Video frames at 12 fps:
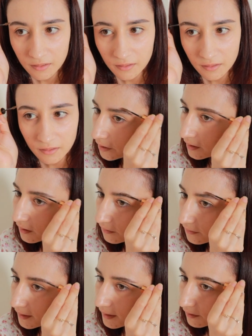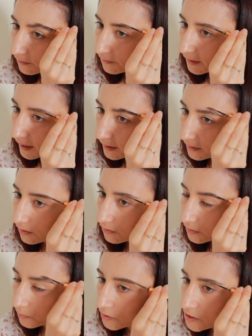I'm gonna give that effect of
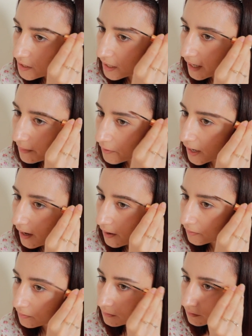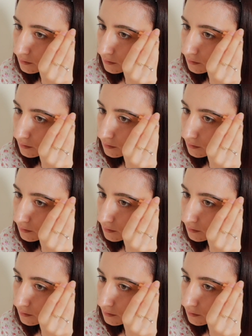a bushy eyebrow.